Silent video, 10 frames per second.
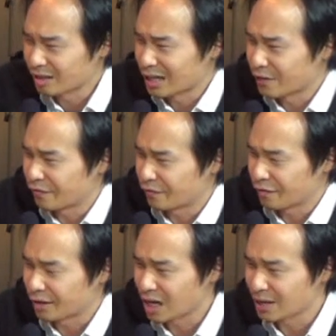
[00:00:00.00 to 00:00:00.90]
kind of
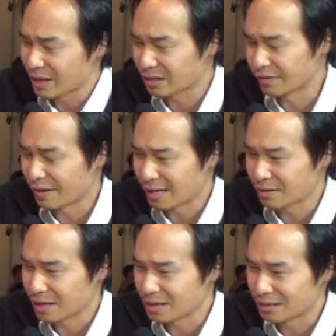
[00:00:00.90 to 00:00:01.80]
forgot about the
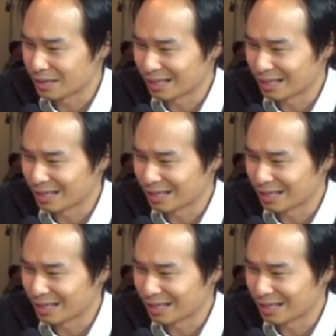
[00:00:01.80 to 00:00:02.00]
fact that